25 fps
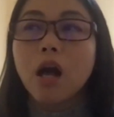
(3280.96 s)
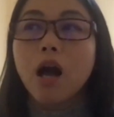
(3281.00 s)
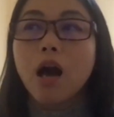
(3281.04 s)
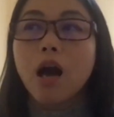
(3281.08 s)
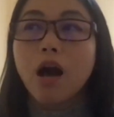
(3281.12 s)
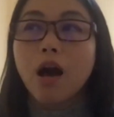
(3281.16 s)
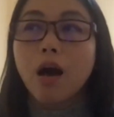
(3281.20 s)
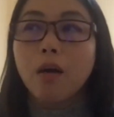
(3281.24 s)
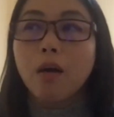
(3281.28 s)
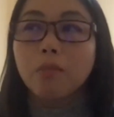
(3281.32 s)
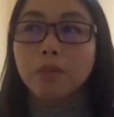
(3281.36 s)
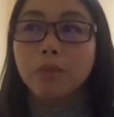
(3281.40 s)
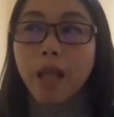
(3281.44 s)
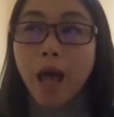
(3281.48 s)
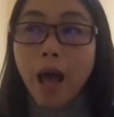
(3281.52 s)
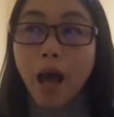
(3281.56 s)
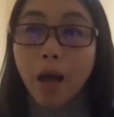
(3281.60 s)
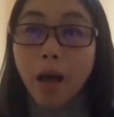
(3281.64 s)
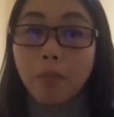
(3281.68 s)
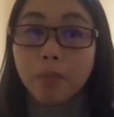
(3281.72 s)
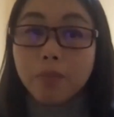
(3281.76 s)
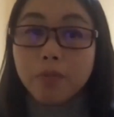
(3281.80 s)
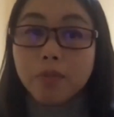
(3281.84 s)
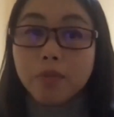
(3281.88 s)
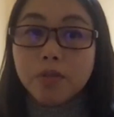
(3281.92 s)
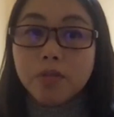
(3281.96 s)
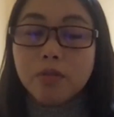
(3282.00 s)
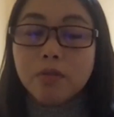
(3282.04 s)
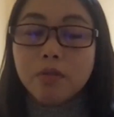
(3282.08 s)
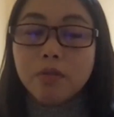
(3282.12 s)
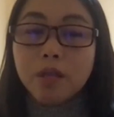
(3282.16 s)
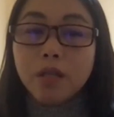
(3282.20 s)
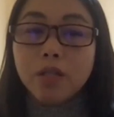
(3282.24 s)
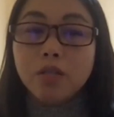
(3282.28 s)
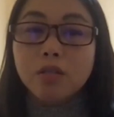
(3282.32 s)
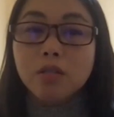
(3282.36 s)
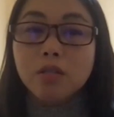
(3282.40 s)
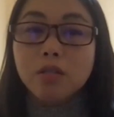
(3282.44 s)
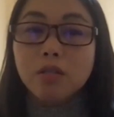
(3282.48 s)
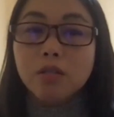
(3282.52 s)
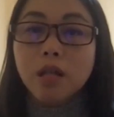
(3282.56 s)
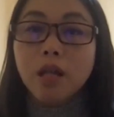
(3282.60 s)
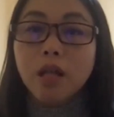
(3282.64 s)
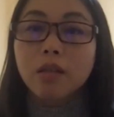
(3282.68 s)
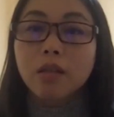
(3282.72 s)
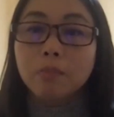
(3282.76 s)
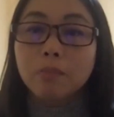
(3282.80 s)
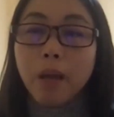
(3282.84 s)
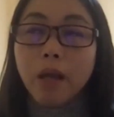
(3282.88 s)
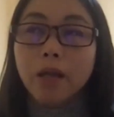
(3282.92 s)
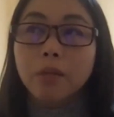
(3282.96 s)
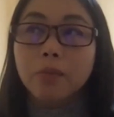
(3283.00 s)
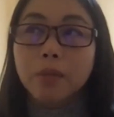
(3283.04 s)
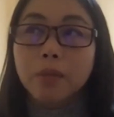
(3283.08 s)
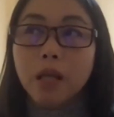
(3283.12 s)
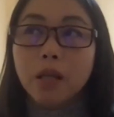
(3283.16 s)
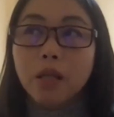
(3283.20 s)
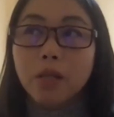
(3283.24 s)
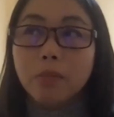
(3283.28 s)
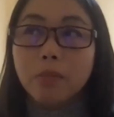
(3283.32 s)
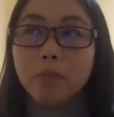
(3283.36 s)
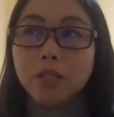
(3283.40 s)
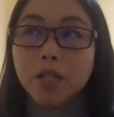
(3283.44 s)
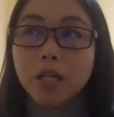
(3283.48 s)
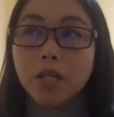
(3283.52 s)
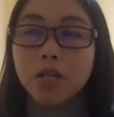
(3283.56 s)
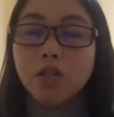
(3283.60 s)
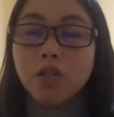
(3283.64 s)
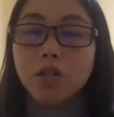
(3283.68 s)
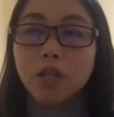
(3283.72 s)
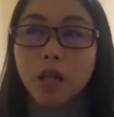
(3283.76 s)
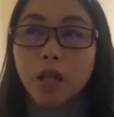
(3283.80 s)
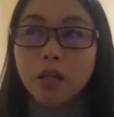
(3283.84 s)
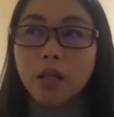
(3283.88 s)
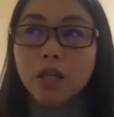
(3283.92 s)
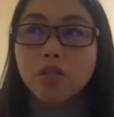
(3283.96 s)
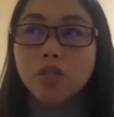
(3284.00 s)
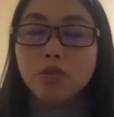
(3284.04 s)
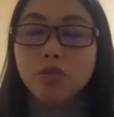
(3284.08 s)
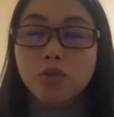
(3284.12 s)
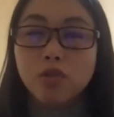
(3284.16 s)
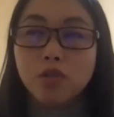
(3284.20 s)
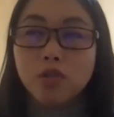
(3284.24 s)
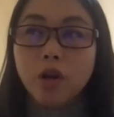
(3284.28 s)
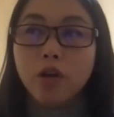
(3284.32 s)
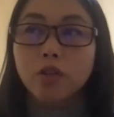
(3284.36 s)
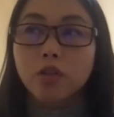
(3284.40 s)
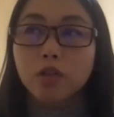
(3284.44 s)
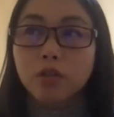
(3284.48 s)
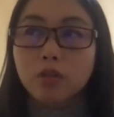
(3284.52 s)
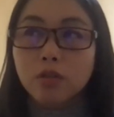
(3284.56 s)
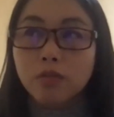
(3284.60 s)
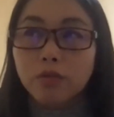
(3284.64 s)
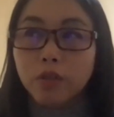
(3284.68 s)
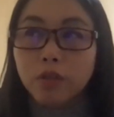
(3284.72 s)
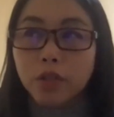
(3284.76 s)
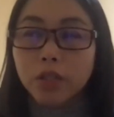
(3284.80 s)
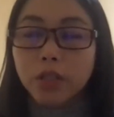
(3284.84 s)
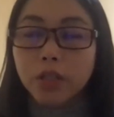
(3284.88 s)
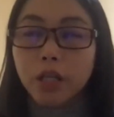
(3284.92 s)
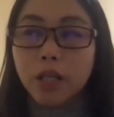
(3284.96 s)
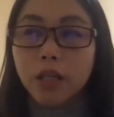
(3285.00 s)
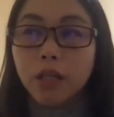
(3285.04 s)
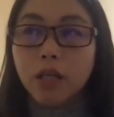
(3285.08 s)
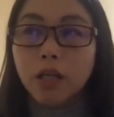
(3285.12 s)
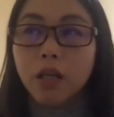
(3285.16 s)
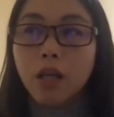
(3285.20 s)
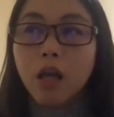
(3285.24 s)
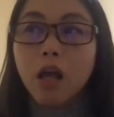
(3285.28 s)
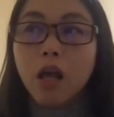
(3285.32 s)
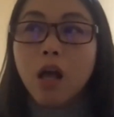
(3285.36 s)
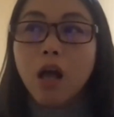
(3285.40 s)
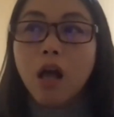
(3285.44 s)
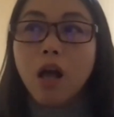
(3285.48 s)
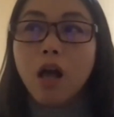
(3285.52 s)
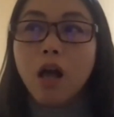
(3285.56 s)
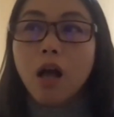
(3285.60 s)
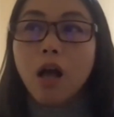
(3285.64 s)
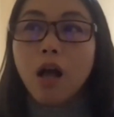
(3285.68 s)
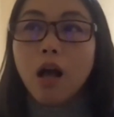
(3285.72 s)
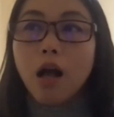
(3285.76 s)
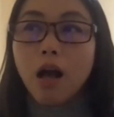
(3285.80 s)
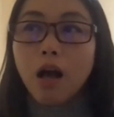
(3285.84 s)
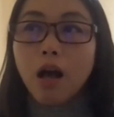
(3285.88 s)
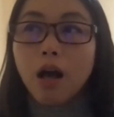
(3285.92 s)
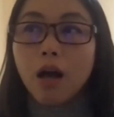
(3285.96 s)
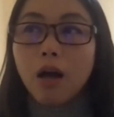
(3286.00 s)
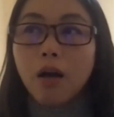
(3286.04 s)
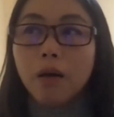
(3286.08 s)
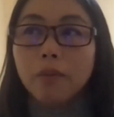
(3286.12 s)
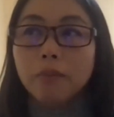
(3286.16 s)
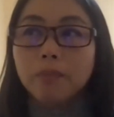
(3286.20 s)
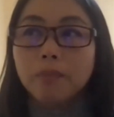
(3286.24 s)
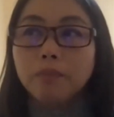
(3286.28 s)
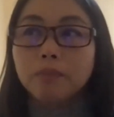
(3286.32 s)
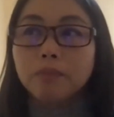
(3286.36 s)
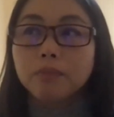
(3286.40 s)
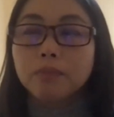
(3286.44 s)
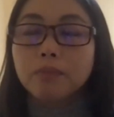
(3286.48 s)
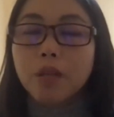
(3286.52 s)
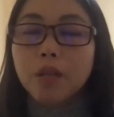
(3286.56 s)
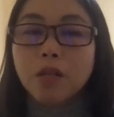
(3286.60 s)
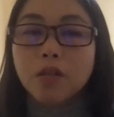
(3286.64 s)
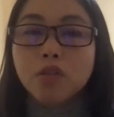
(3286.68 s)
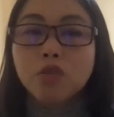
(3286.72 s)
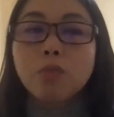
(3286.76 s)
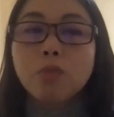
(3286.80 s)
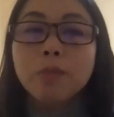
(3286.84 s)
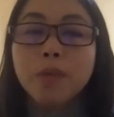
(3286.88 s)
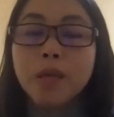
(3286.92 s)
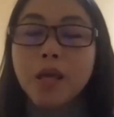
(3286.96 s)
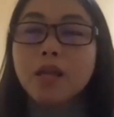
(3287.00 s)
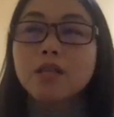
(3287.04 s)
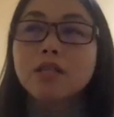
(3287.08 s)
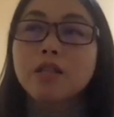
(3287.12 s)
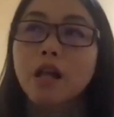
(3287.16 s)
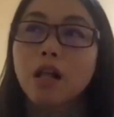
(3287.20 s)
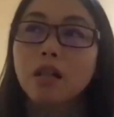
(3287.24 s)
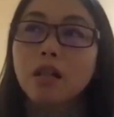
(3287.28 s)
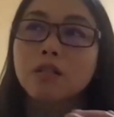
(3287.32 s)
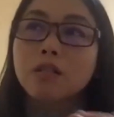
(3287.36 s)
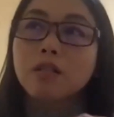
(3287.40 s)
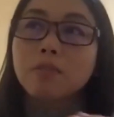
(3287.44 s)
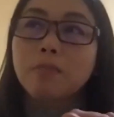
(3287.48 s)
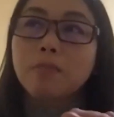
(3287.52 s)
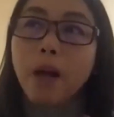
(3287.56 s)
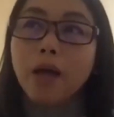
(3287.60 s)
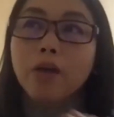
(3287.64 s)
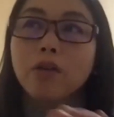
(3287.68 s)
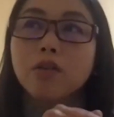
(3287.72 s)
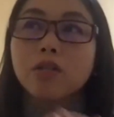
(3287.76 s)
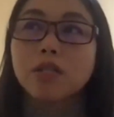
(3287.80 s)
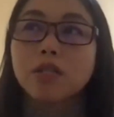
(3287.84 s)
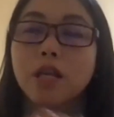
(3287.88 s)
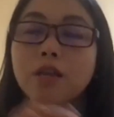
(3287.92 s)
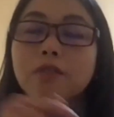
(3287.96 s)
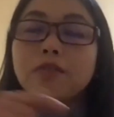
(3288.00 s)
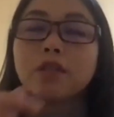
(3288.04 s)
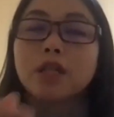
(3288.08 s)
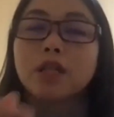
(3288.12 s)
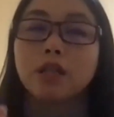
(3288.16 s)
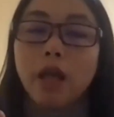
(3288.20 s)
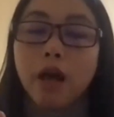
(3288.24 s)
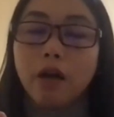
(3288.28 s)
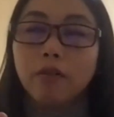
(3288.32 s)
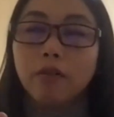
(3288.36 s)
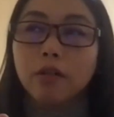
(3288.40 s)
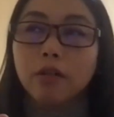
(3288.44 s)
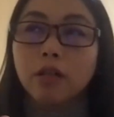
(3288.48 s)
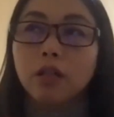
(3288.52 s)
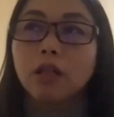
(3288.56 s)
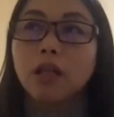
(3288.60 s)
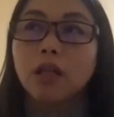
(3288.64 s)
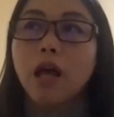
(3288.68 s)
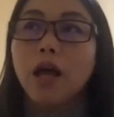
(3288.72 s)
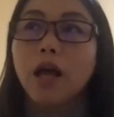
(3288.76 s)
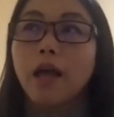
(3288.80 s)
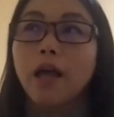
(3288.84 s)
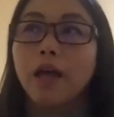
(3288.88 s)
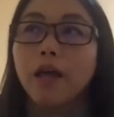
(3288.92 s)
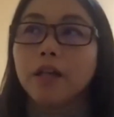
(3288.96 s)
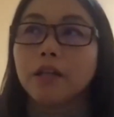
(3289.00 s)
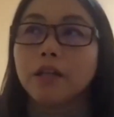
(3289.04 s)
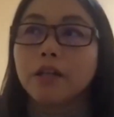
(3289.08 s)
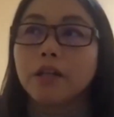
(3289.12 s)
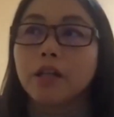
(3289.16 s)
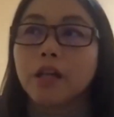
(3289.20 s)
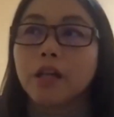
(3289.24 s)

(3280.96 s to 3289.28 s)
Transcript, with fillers: um, labs. That's mm-hmm. that mm -hmm. might be a limitation unless you start converting. Um, so BSL is biosafety level, and mm